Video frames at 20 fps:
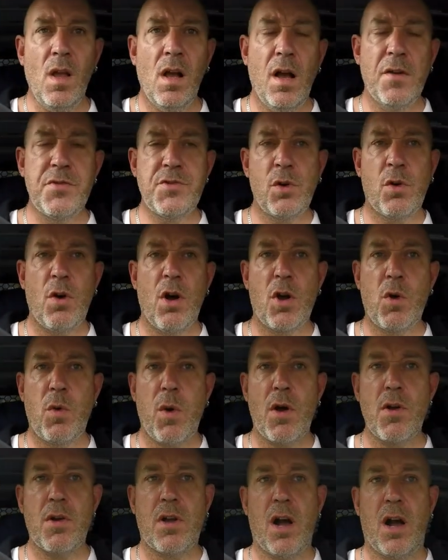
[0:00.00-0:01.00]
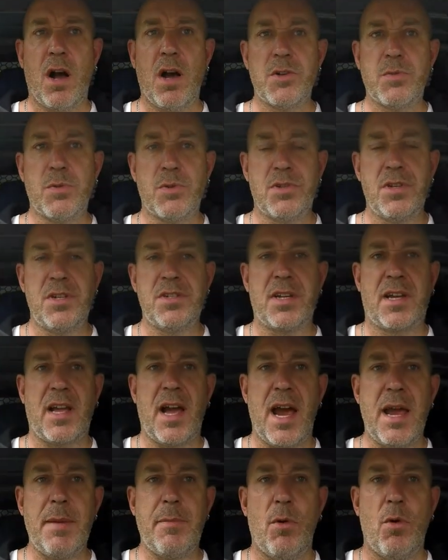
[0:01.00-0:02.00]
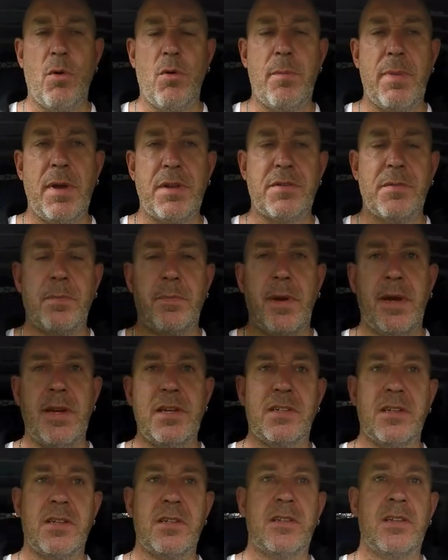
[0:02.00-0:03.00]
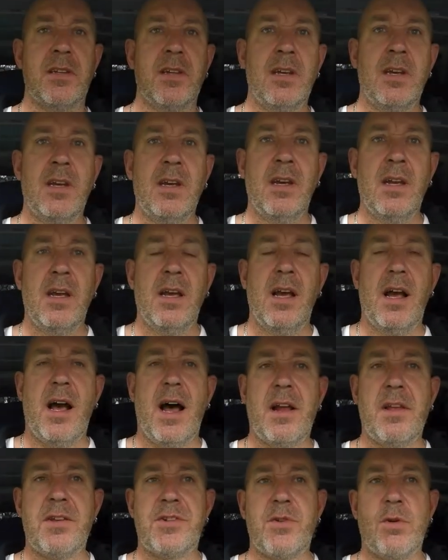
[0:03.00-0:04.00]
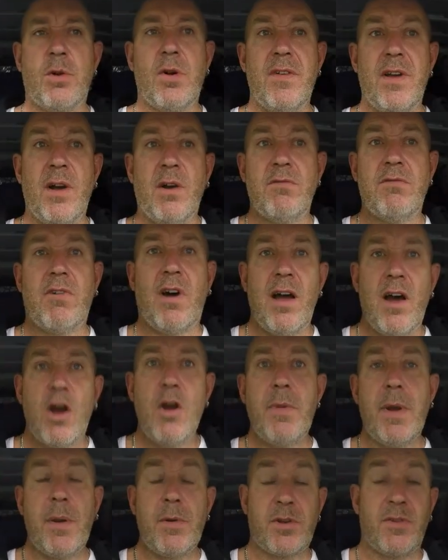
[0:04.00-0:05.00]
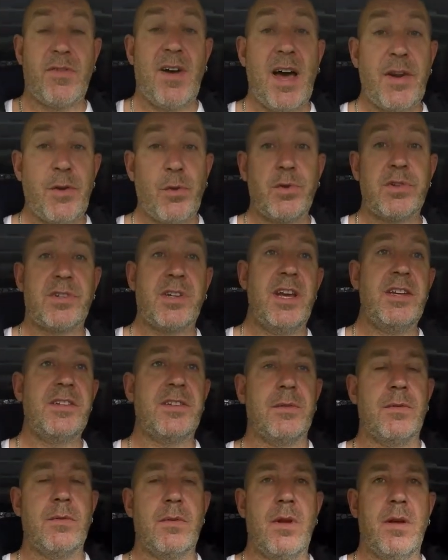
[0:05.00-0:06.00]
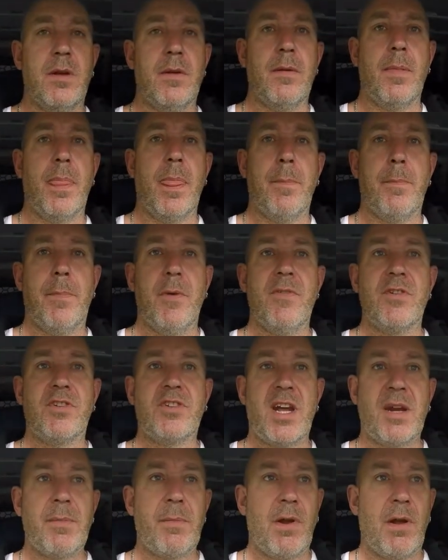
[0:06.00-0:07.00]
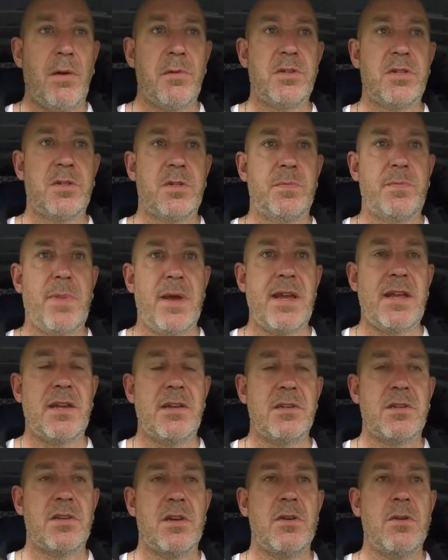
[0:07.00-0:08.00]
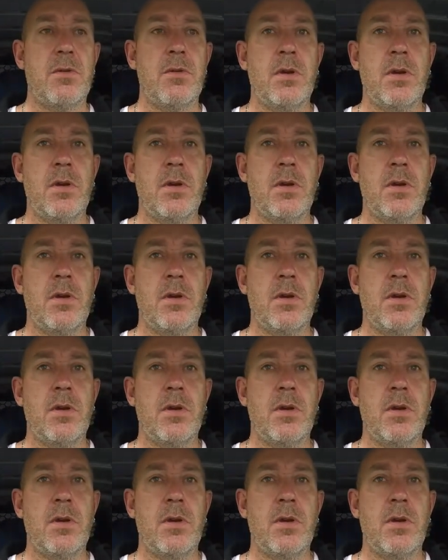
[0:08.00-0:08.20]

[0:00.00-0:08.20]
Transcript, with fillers: I've still got a Qualcast which needs a cable bits and pieces and I've still got the old Ryobi which I've had all season but the gentleman I was speaking to